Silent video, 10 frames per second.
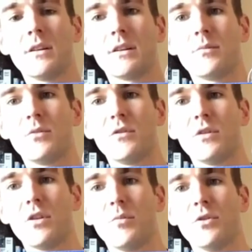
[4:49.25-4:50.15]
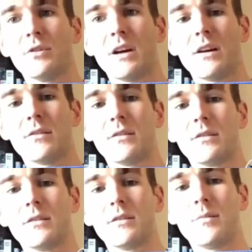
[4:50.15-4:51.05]
you can move it up or down
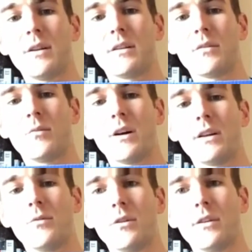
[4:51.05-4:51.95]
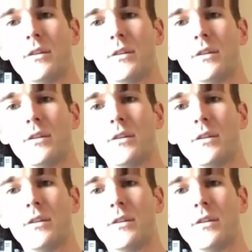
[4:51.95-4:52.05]
depending on where you want